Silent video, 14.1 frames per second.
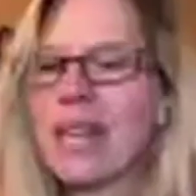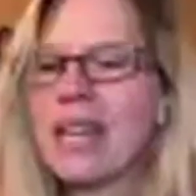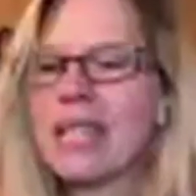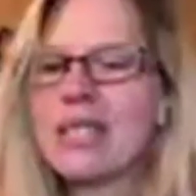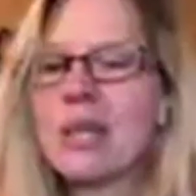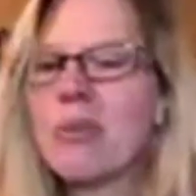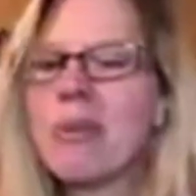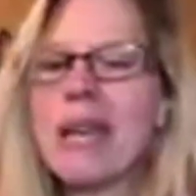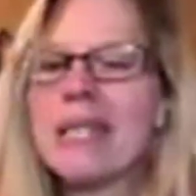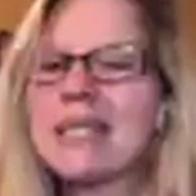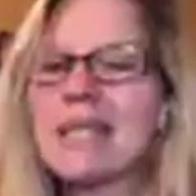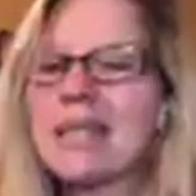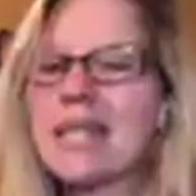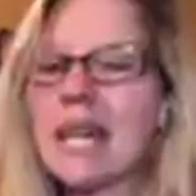It's an
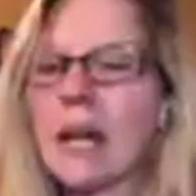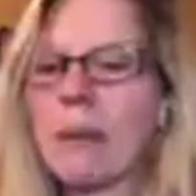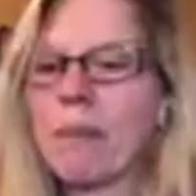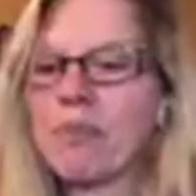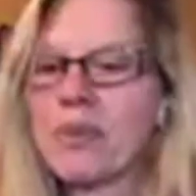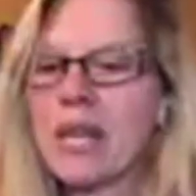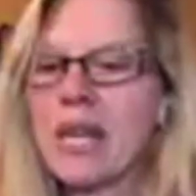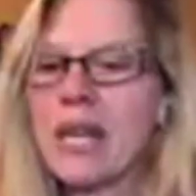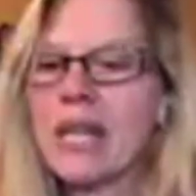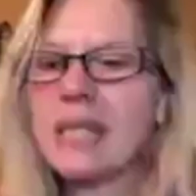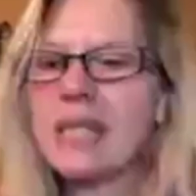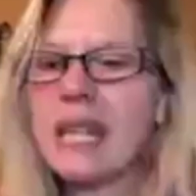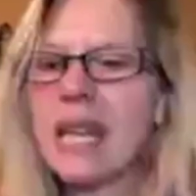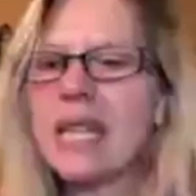amazing thing. In
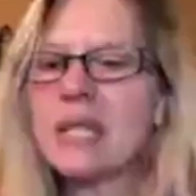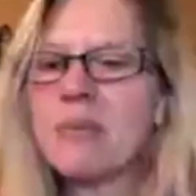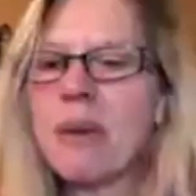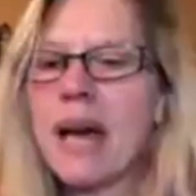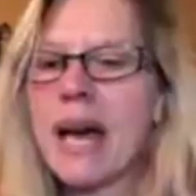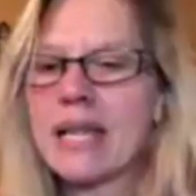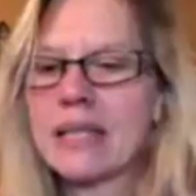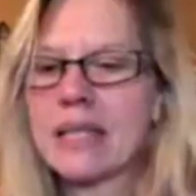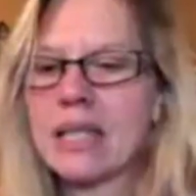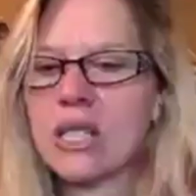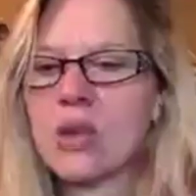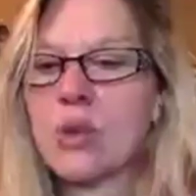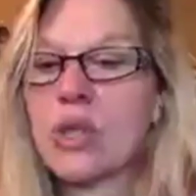today's passage,